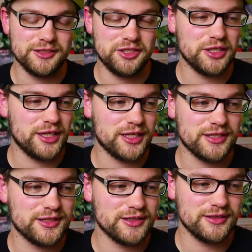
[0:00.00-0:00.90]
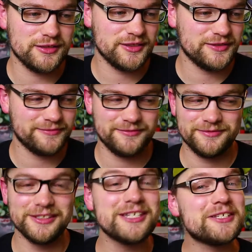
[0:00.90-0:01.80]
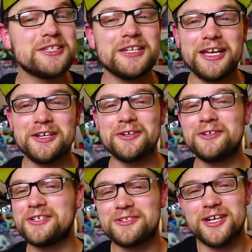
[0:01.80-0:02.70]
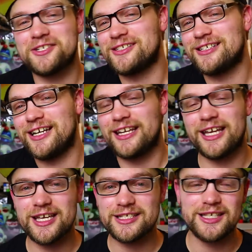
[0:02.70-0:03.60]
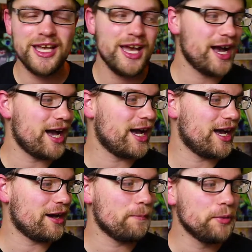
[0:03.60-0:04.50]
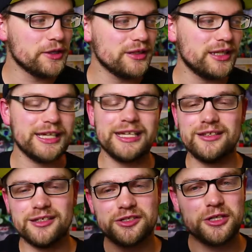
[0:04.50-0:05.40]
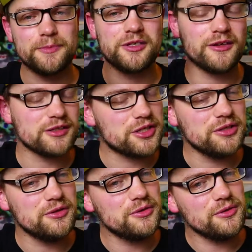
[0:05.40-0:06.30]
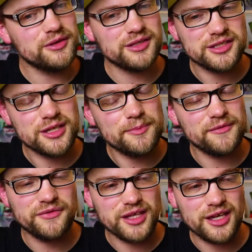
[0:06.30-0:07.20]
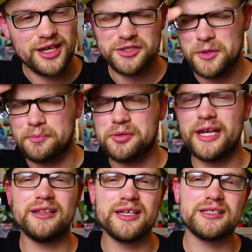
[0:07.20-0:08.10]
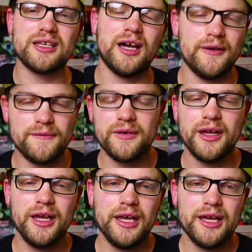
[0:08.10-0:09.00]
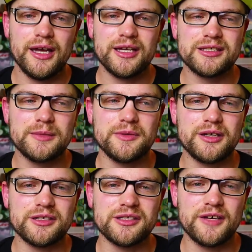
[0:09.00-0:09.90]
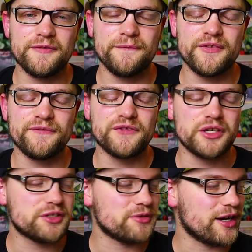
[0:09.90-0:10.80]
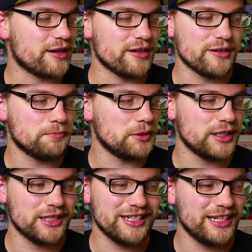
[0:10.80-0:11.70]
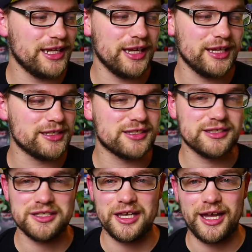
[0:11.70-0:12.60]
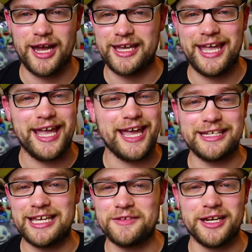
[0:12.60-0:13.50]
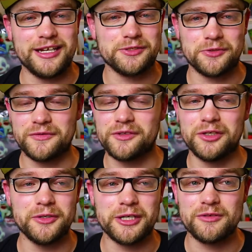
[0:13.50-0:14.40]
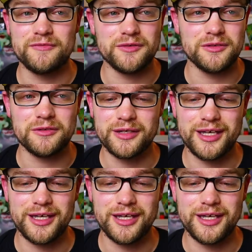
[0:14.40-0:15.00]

Just listen at your own discretion, I guess. I'll put a link in the description to a playlist of some of their stuff off the first record, but I can't give it any sort of glowing review.